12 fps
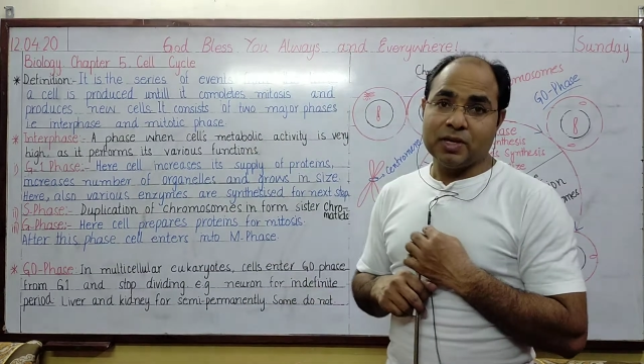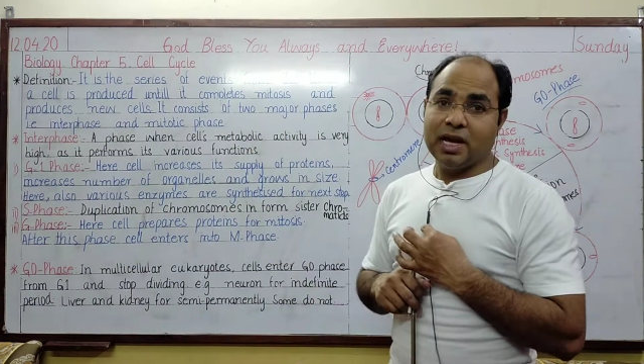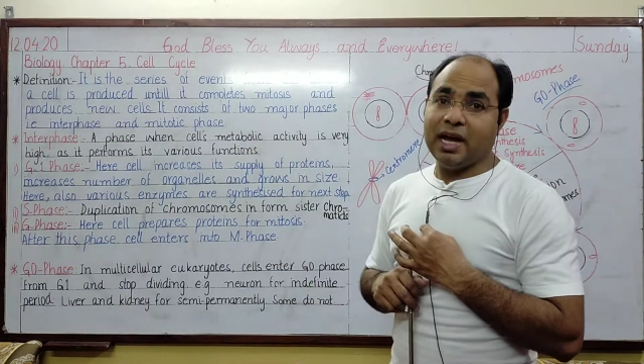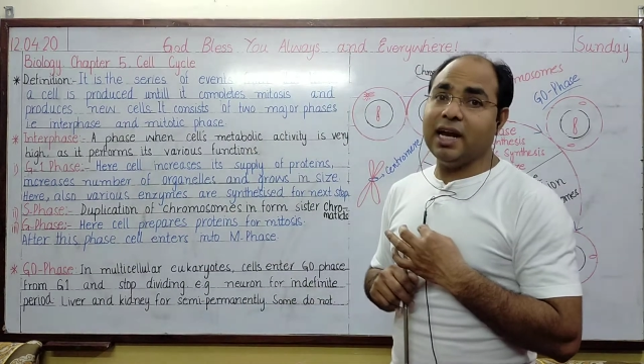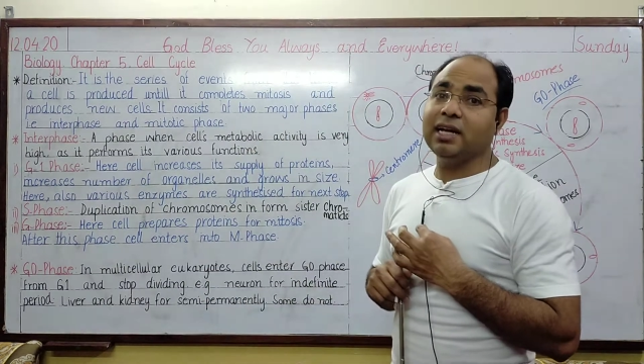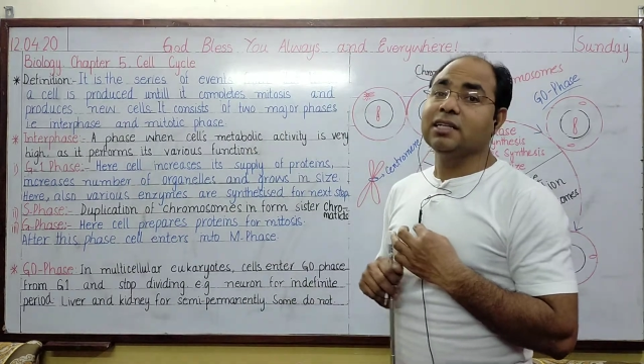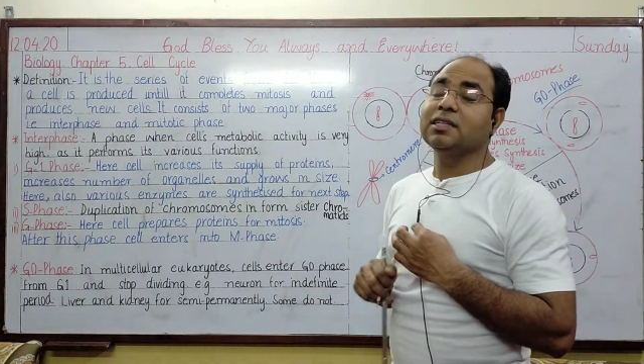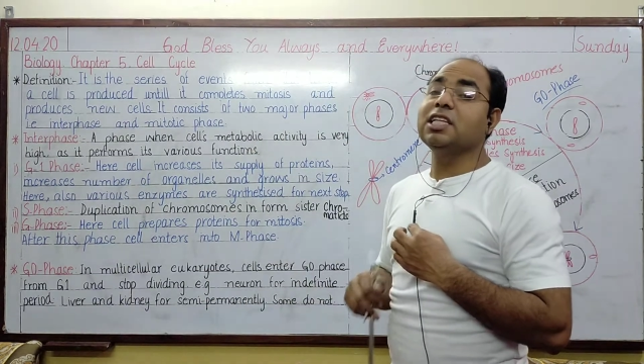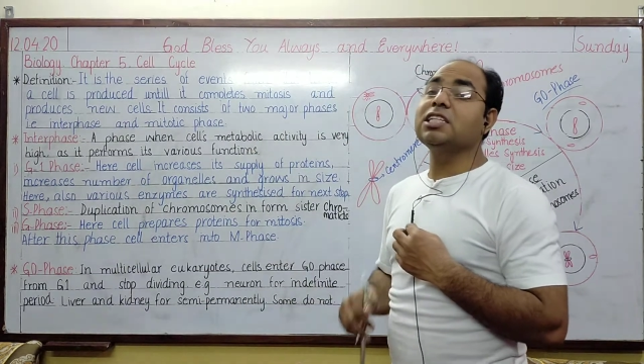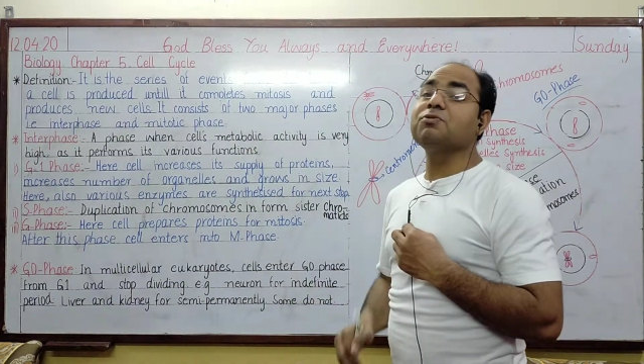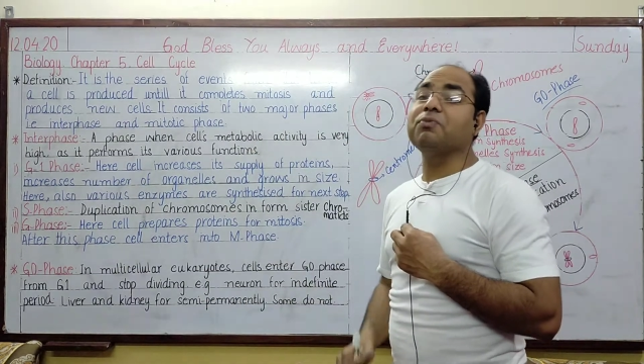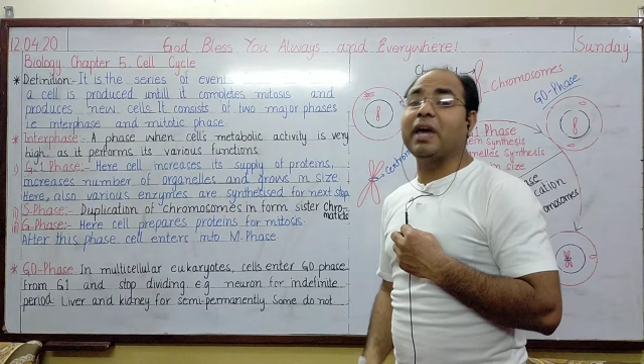And
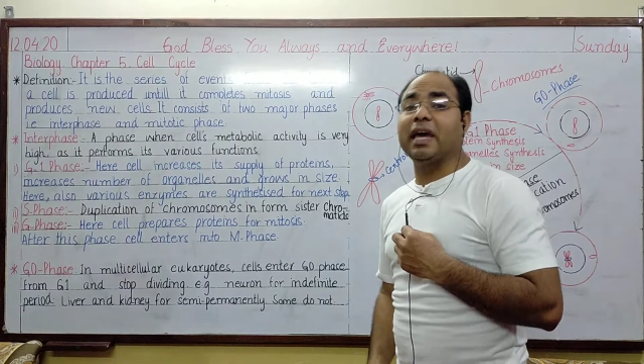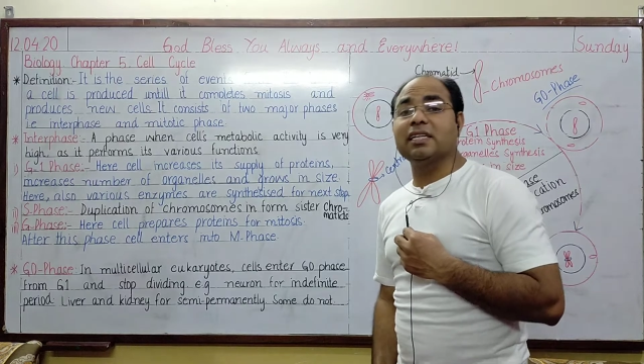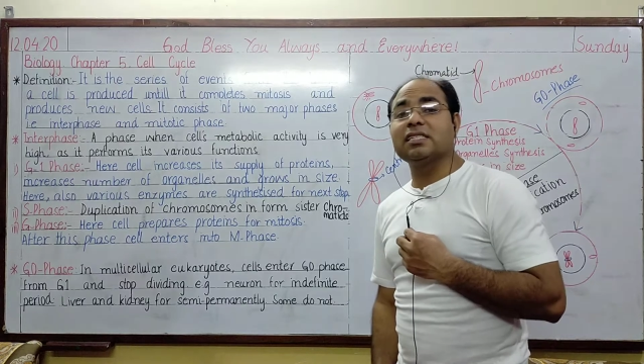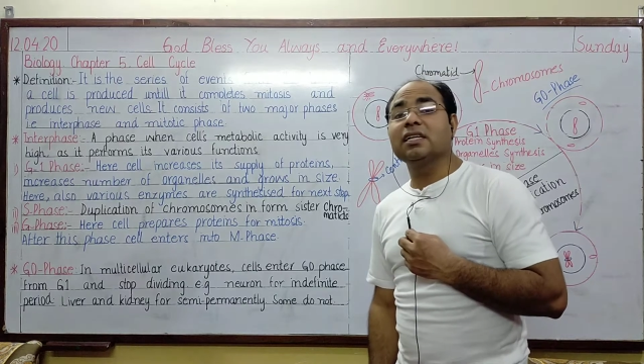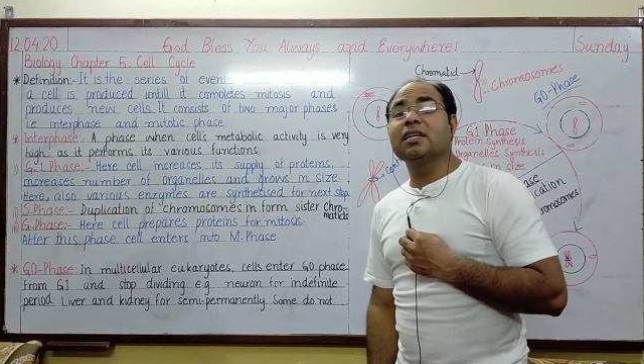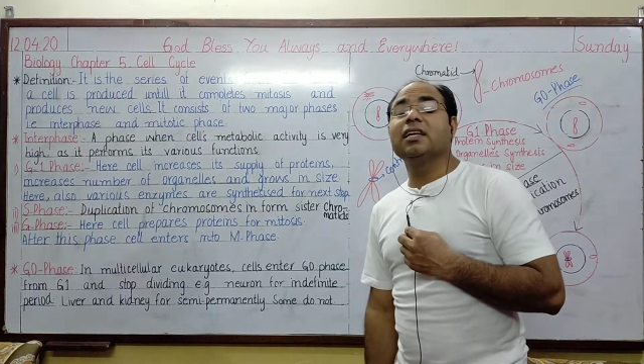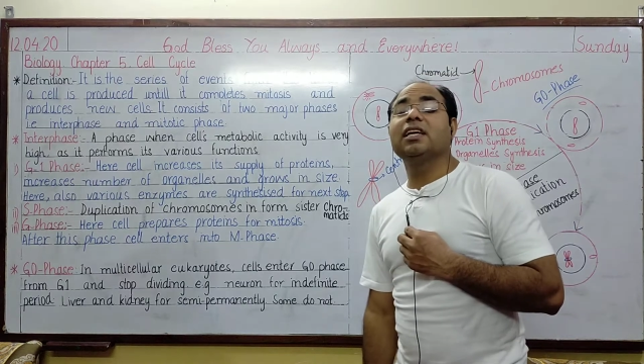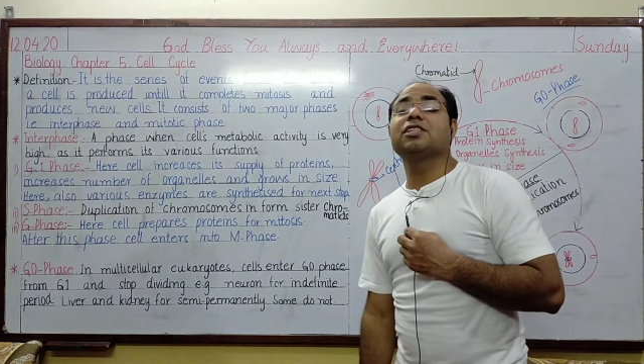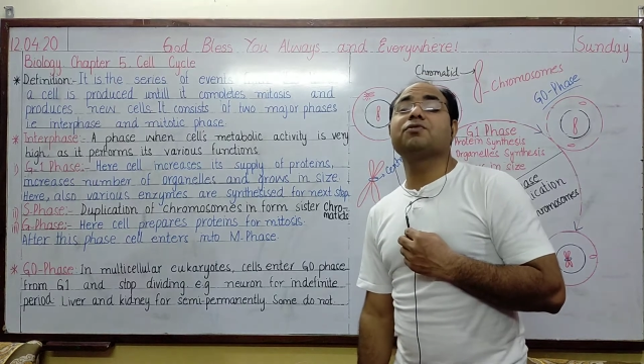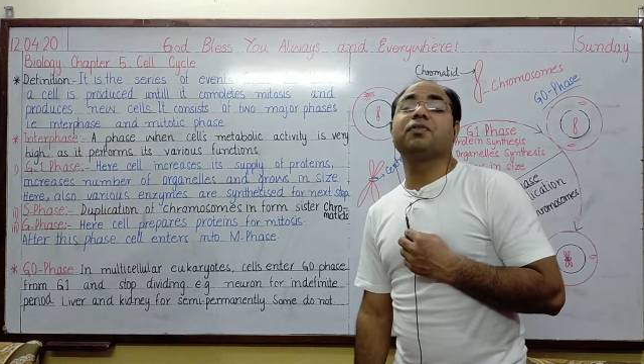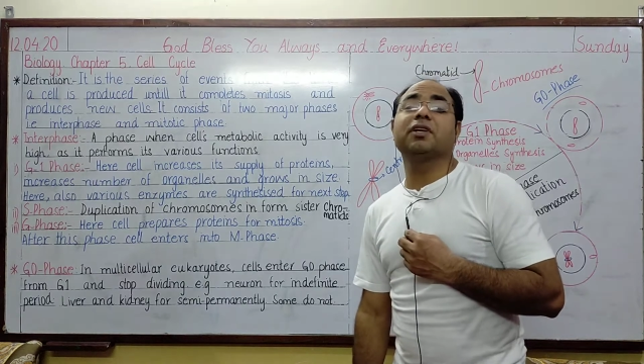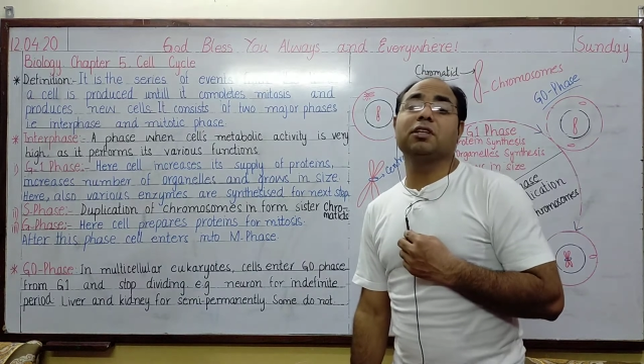this phase
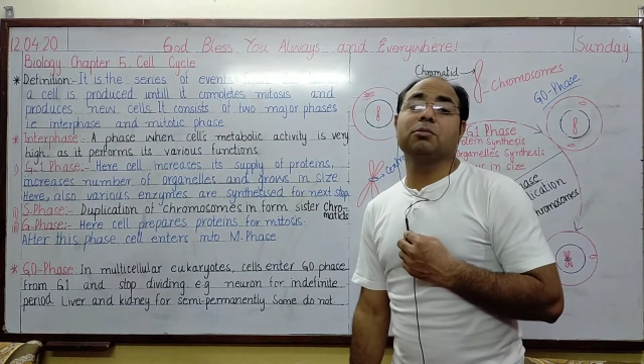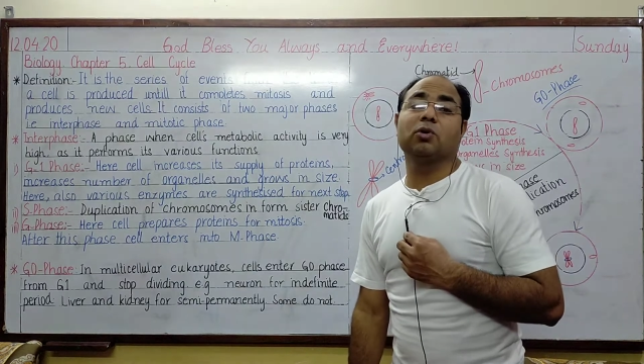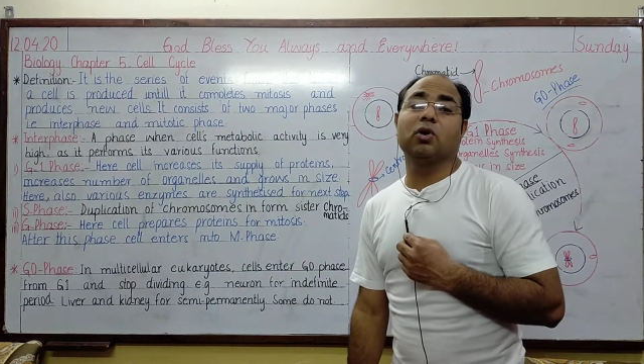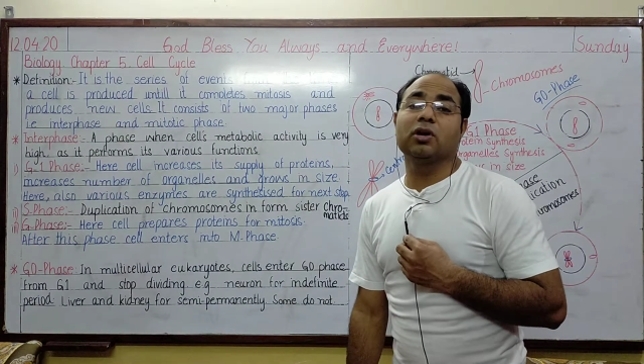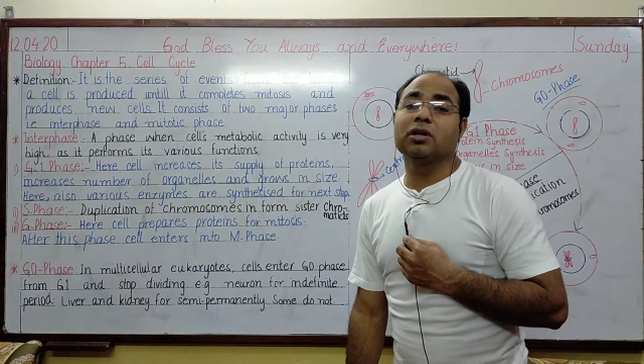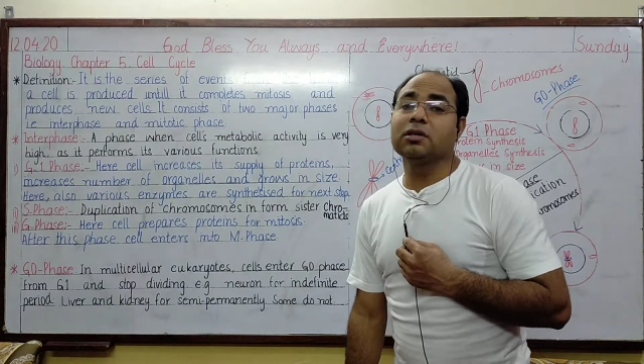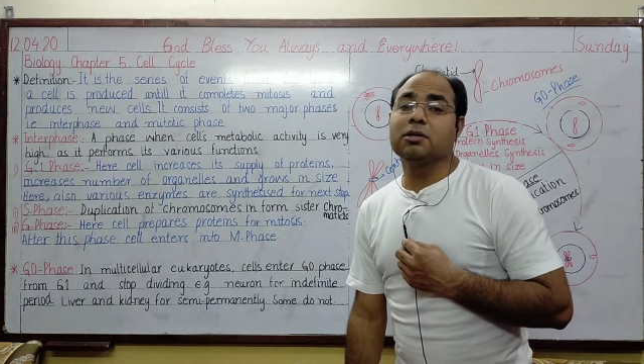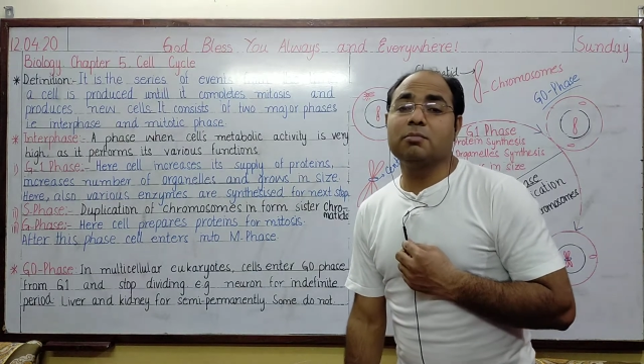is furthermore,